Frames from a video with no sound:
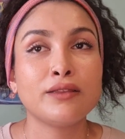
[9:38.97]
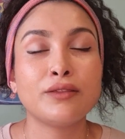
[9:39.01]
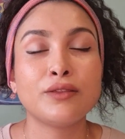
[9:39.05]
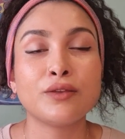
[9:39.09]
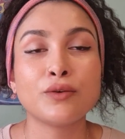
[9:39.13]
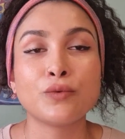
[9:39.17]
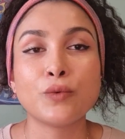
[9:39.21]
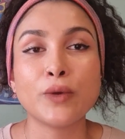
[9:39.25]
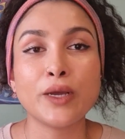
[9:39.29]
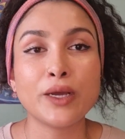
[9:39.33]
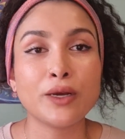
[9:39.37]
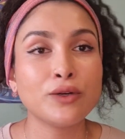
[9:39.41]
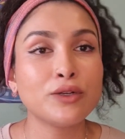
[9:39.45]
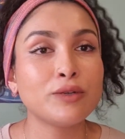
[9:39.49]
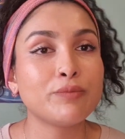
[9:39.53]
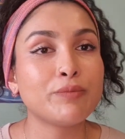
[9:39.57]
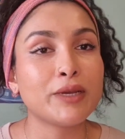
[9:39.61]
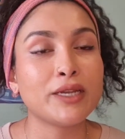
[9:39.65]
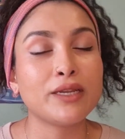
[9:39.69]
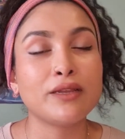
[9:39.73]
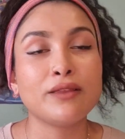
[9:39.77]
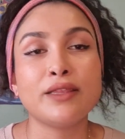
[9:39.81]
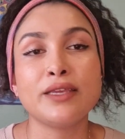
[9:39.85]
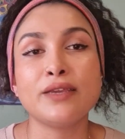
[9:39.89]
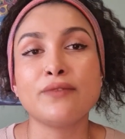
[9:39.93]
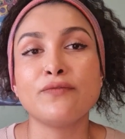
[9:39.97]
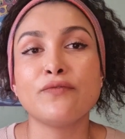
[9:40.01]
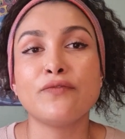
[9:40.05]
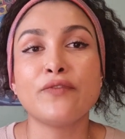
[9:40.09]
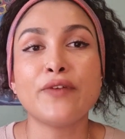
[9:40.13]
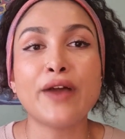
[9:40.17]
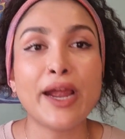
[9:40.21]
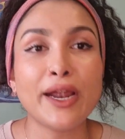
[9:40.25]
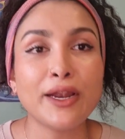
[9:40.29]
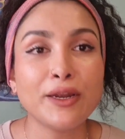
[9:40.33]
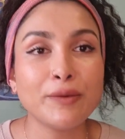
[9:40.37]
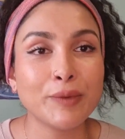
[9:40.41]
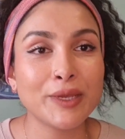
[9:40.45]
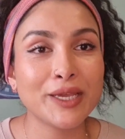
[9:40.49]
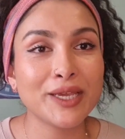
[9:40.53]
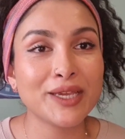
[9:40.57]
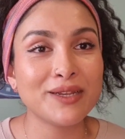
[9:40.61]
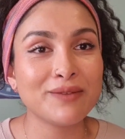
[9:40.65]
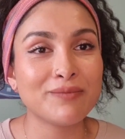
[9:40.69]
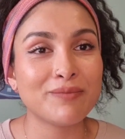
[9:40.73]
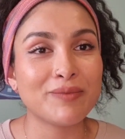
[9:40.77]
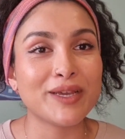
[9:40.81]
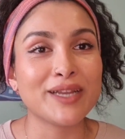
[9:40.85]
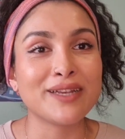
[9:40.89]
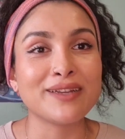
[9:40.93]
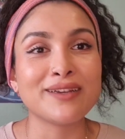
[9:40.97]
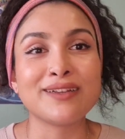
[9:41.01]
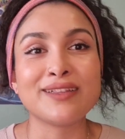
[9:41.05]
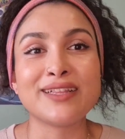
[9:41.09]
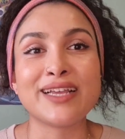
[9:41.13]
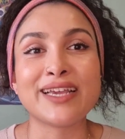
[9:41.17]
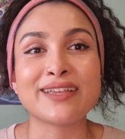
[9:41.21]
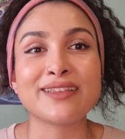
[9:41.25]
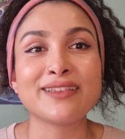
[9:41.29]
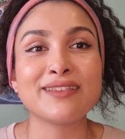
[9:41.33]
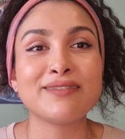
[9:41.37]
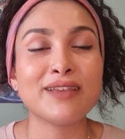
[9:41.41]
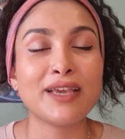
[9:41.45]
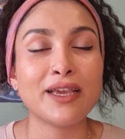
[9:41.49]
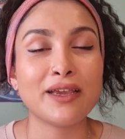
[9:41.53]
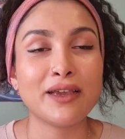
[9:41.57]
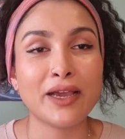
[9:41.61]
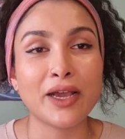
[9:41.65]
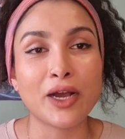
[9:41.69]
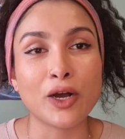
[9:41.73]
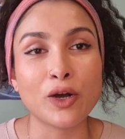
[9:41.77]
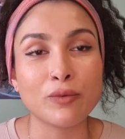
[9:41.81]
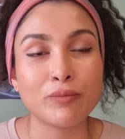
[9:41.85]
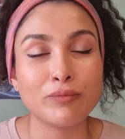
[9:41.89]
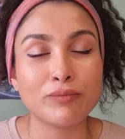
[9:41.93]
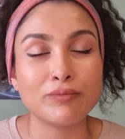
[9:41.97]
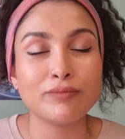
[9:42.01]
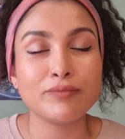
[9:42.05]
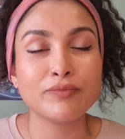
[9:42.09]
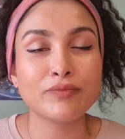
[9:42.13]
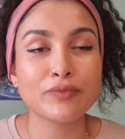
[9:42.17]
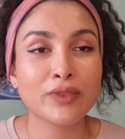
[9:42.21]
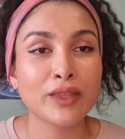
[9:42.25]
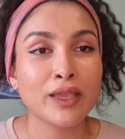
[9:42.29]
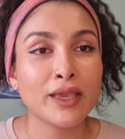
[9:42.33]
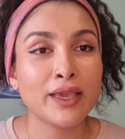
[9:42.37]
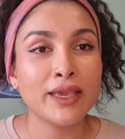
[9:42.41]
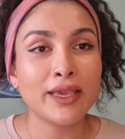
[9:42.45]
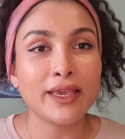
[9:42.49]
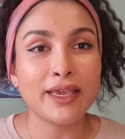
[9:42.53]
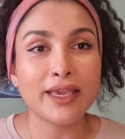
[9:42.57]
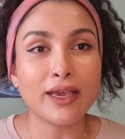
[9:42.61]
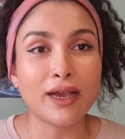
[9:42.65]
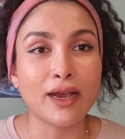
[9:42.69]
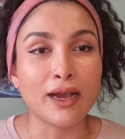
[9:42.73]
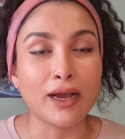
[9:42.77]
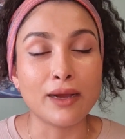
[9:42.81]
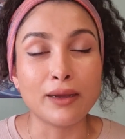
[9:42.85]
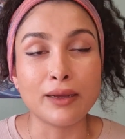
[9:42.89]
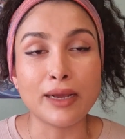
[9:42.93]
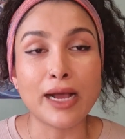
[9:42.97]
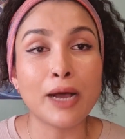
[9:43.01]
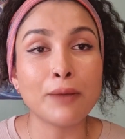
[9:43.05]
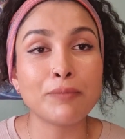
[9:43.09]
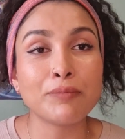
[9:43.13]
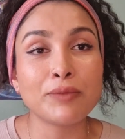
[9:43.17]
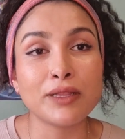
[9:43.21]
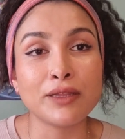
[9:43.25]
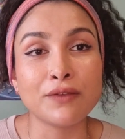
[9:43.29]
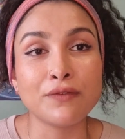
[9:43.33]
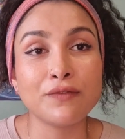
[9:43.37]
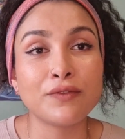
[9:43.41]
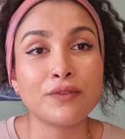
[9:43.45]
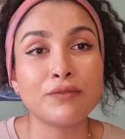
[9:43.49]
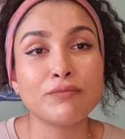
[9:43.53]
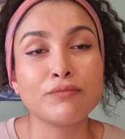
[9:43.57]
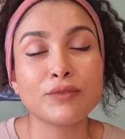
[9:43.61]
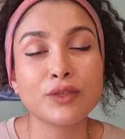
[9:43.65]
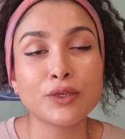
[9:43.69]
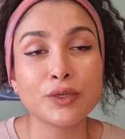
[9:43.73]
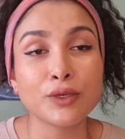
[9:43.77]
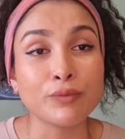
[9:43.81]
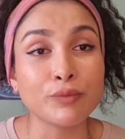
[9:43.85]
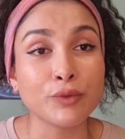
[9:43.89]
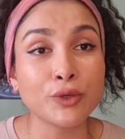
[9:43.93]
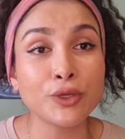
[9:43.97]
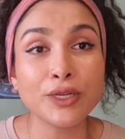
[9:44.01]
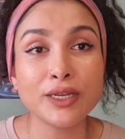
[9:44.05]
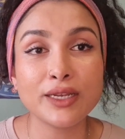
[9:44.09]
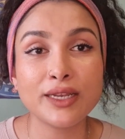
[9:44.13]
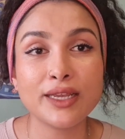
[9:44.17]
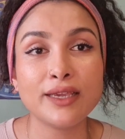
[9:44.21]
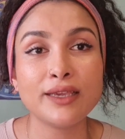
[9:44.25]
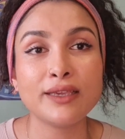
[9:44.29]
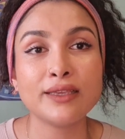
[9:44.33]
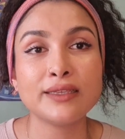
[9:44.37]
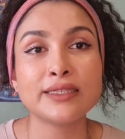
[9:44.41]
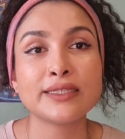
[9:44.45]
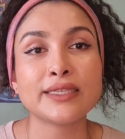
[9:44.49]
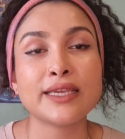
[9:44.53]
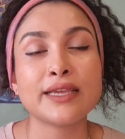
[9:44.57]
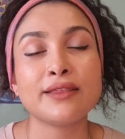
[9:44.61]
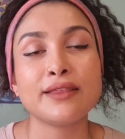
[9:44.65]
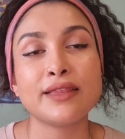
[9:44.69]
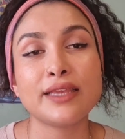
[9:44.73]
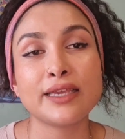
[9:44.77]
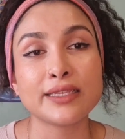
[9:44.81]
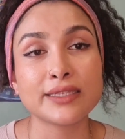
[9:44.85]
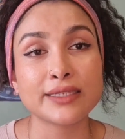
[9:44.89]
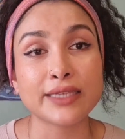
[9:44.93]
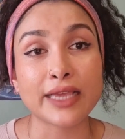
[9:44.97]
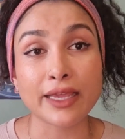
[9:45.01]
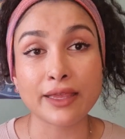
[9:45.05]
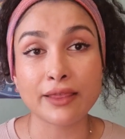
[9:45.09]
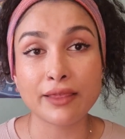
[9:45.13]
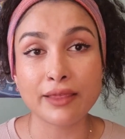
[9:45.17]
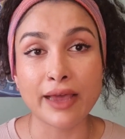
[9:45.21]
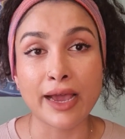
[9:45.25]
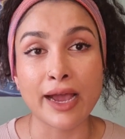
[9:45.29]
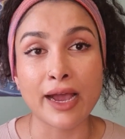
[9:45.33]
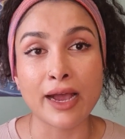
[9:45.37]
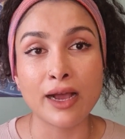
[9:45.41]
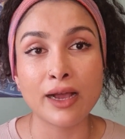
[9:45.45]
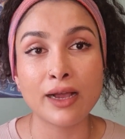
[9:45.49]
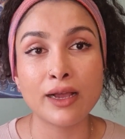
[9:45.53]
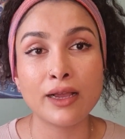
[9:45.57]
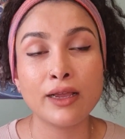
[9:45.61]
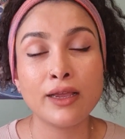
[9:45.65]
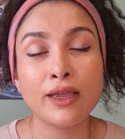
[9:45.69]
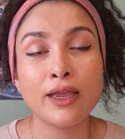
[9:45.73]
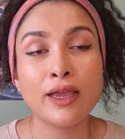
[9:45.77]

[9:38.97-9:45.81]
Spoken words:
world, better the environment, better like help uplift communities and things like that.